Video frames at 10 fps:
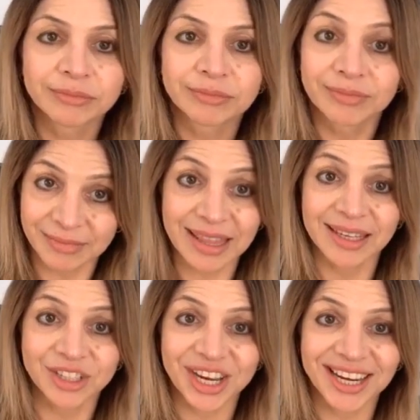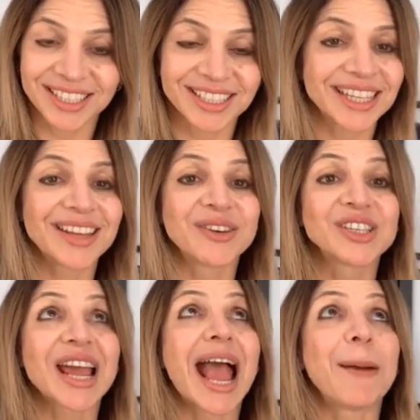Nothing changes, and there is
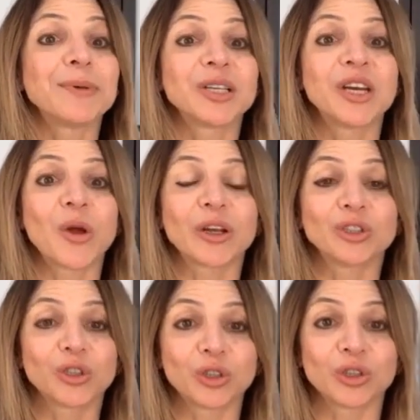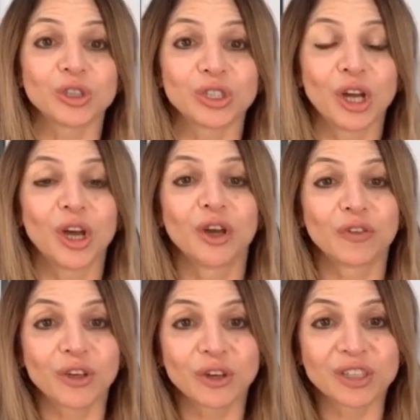absolutely no excuse for
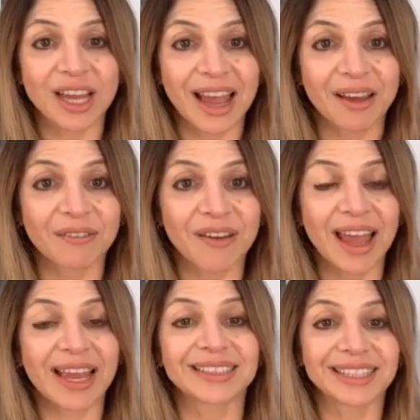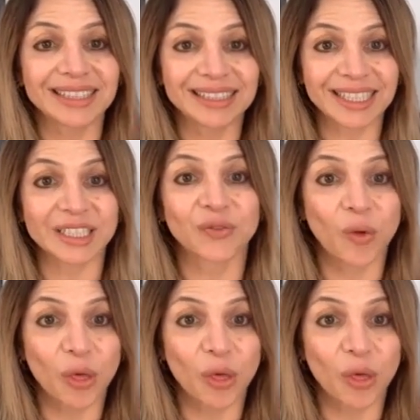you to have a successful,